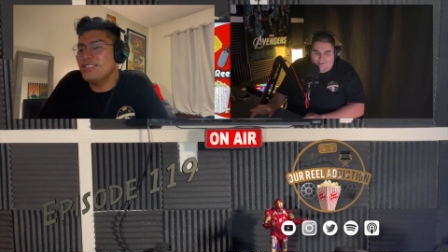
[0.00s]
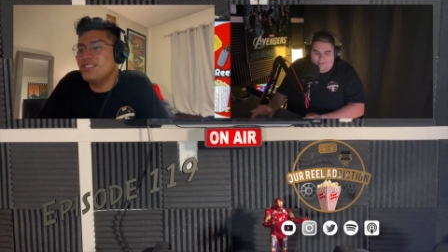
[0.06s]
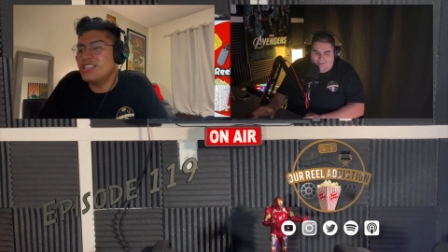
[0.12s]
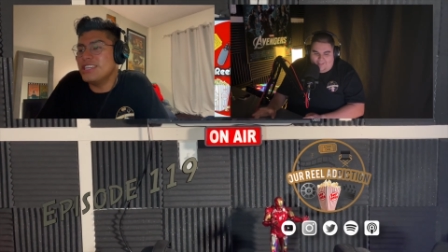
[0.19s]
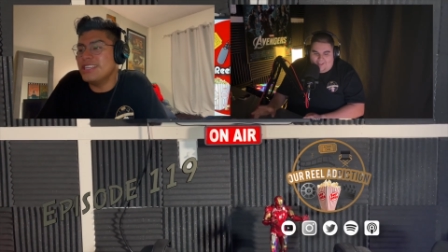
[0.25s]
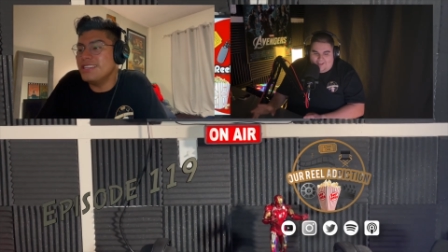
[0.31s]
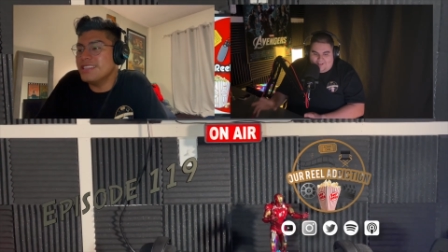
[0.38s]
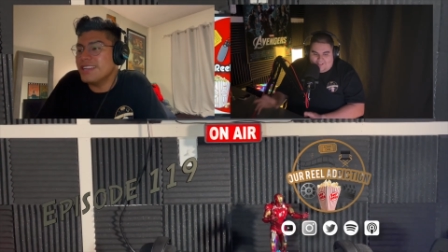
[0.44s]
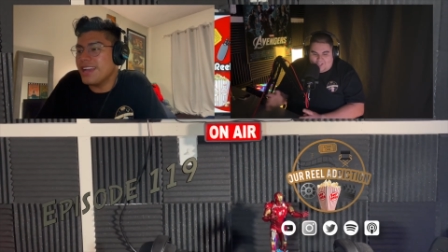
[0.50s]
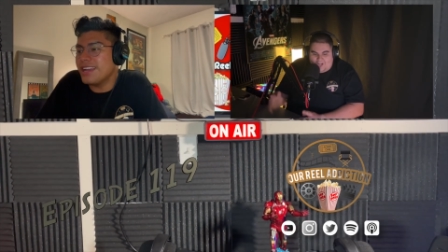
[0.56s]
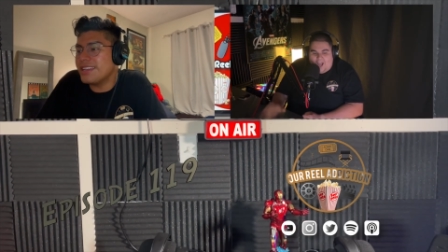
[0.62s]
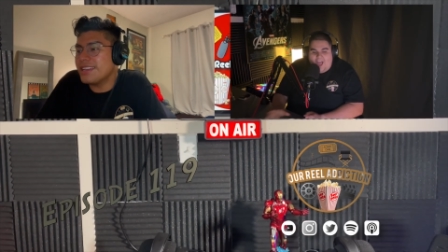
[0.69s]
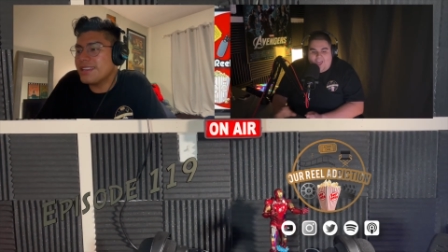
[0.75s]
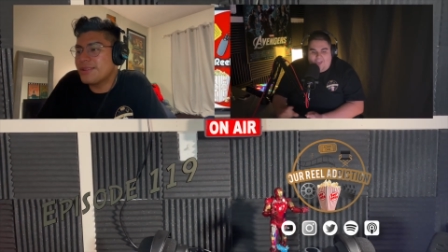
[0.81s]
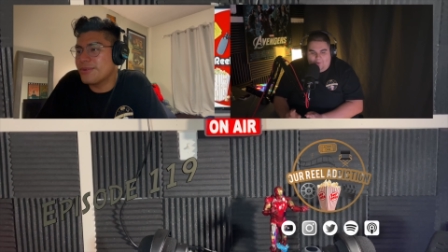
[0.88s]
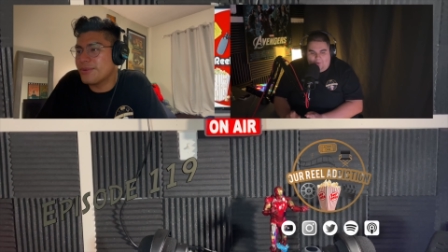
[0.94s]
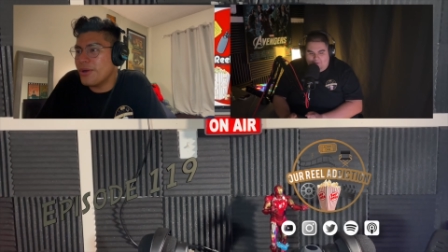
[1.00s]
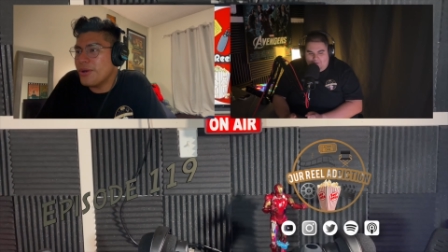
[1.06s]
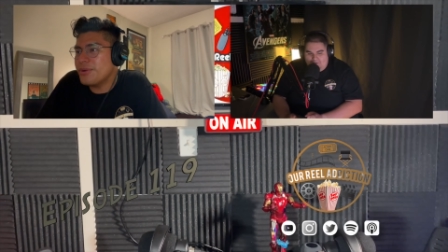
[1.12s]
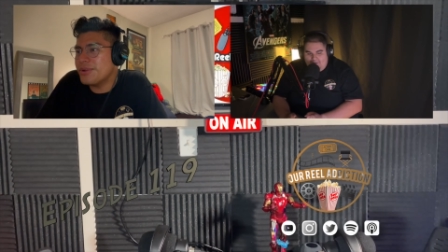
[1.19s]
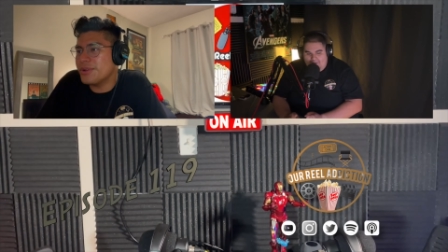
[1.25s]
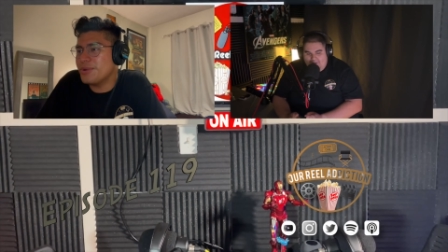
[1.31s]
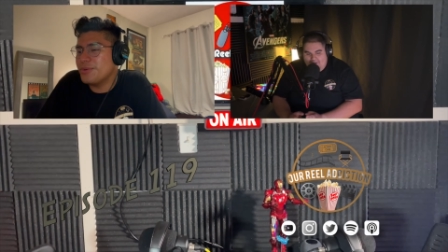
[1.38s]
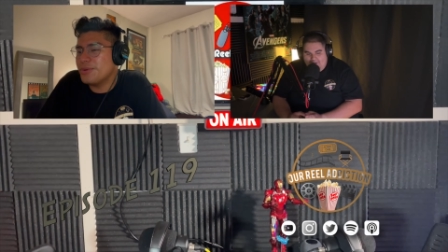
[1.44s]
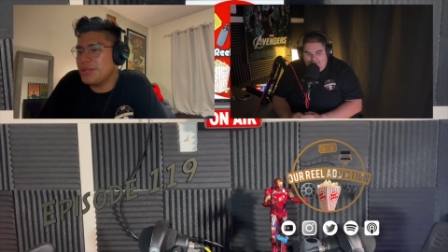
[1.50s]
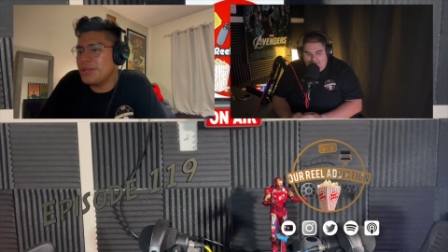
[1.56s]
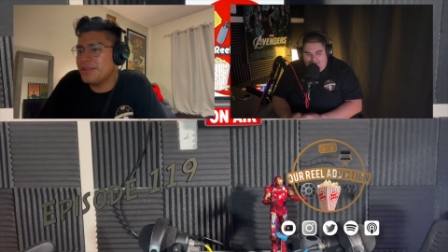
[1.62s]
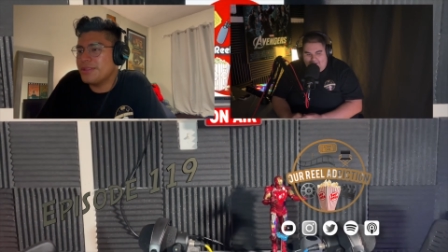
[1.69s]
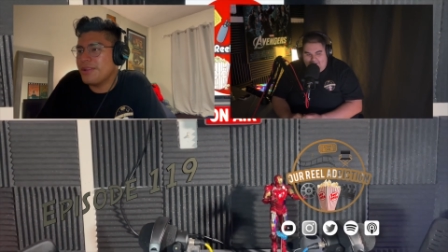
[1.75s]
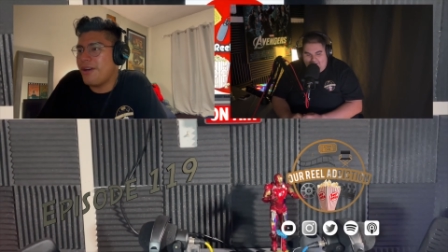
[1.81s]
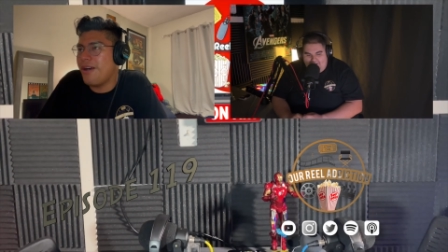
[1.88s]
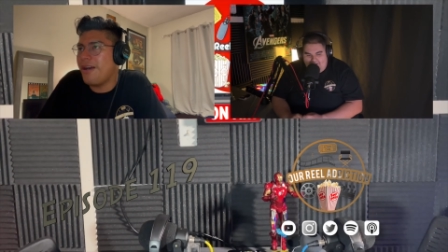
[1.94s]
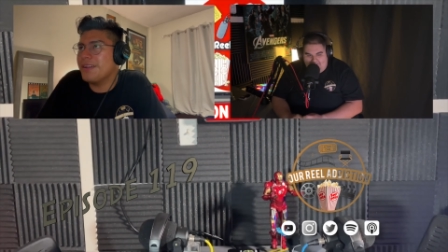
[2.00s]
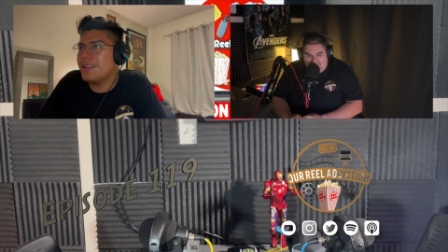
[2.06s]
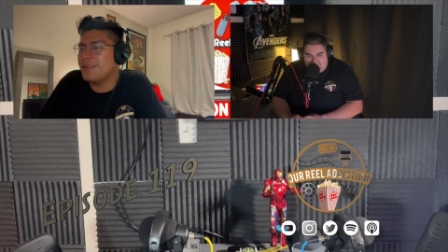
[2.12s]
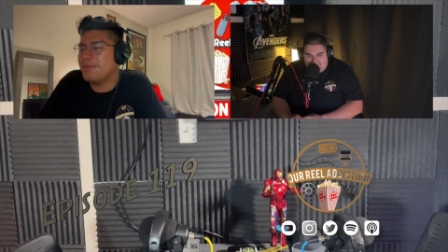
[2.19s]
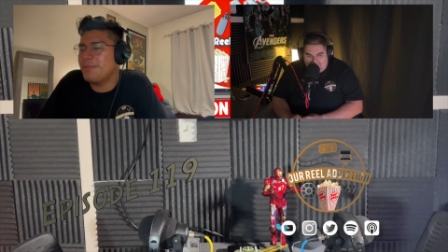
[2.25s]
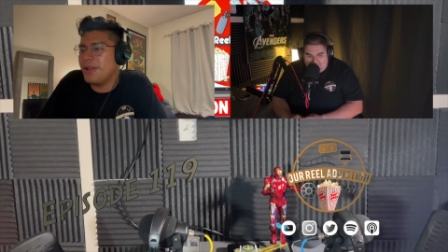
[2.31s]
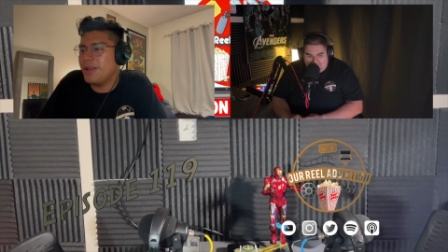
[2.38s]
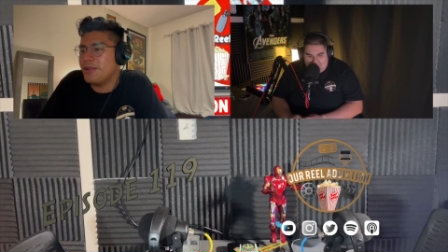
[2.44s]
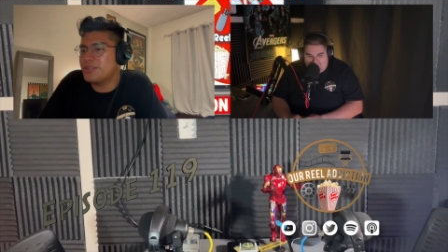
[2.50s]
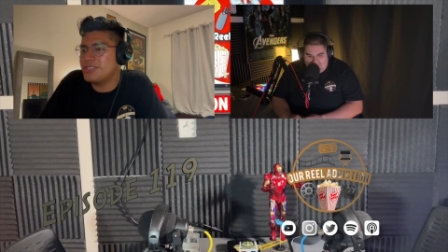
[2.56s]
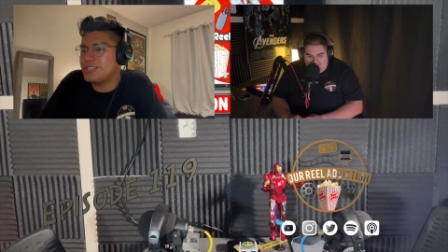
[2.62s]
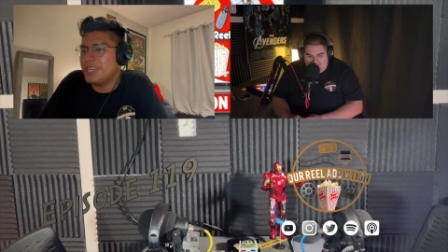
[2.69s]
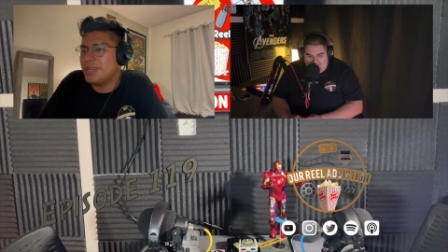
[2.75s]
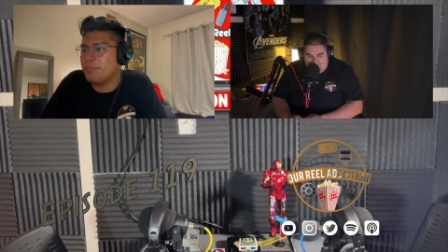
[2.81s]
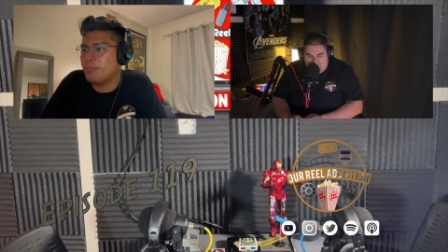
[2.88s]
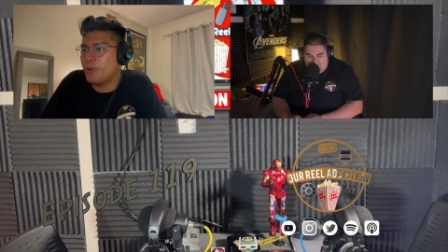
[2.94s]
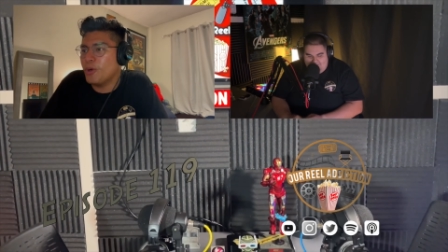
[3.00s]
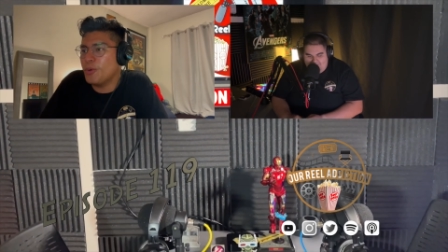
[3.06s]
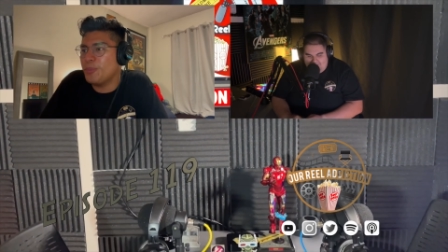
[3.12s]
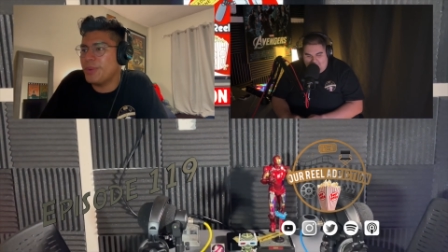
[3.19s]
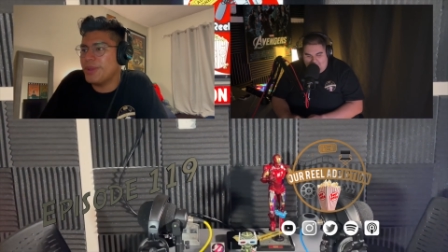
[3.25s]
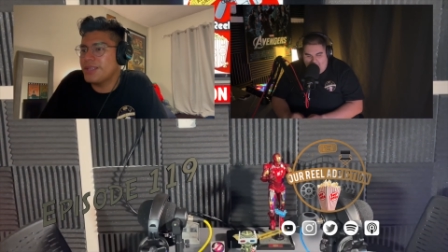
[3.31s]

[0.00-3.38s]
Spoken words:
She like knighted Grogu. What are you talking about? She had purpose.